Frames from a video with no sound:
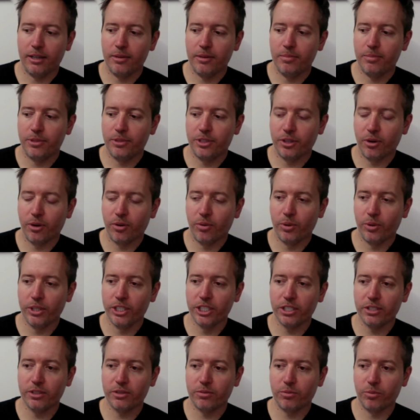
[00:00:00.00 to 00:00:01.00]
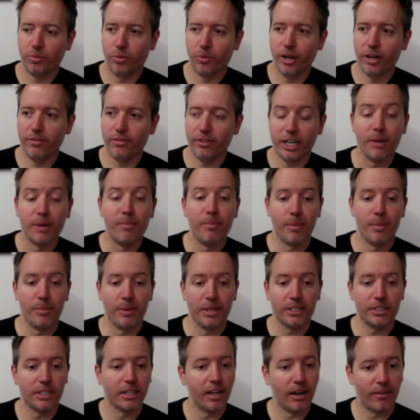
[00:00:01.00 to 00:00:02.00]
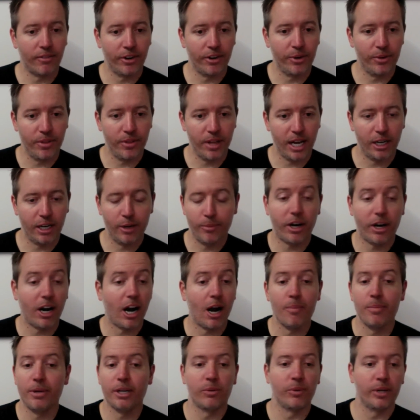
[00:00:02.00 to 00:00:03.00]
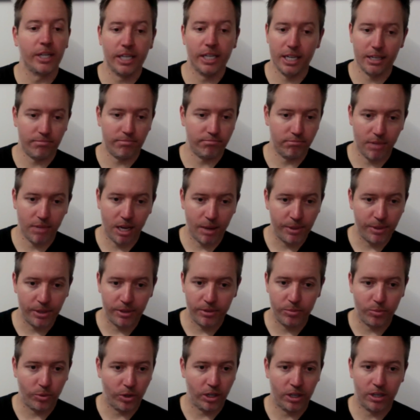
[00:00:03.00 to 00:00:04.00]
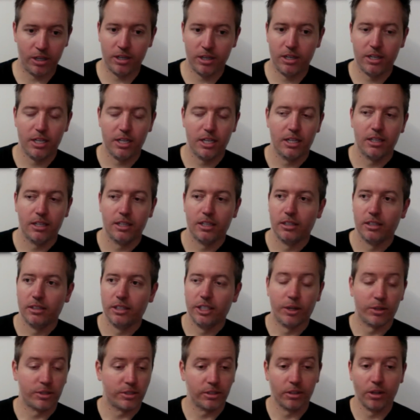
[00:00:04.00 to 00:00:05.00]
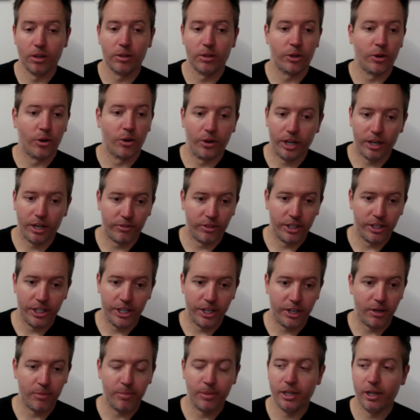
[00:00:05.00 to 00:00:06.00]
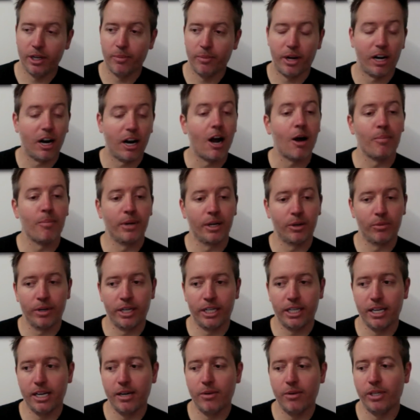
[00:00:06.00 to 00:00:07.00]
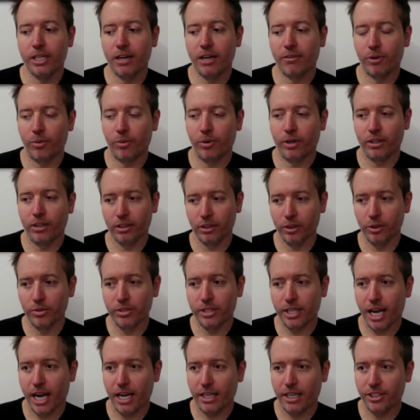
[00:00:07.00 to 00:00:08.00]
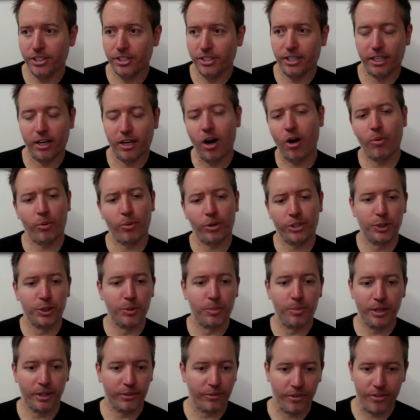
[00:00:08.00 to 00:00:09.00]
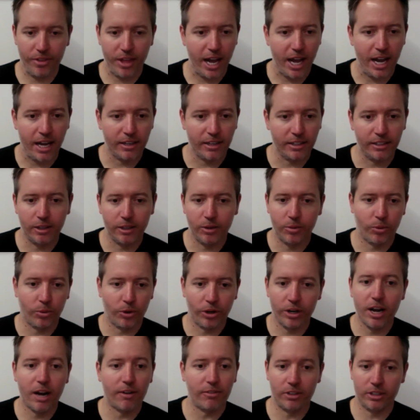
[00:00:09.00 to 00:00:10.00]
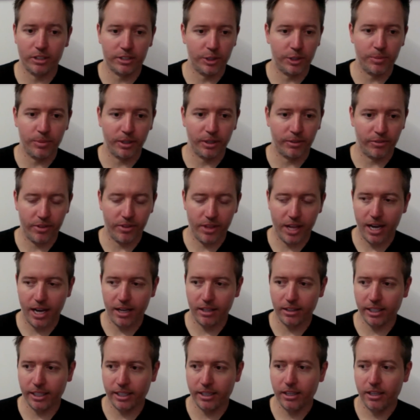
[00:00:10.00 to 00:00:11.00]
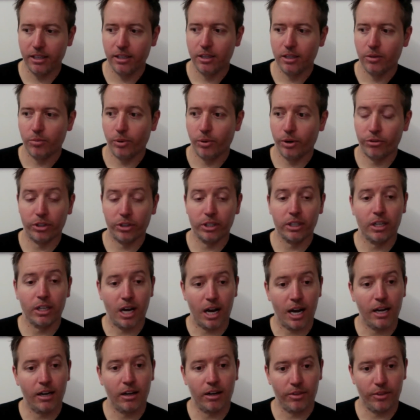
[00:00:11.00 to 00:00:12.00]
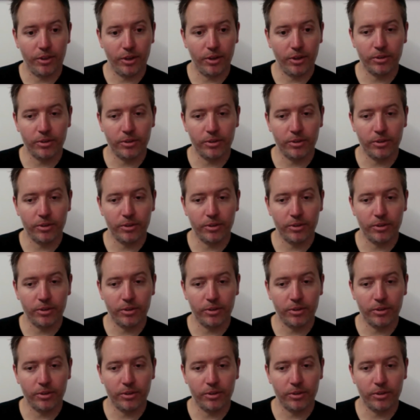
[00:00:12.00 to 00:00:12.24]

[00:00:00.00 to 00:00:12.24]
So we have a commitment to never do that, no matter how big we get. I mean, we're, slowly growing every year, but no matter how big we get, we never want to lose that and just think, oh, we're too big for that. We're never too big for that. Like we rely on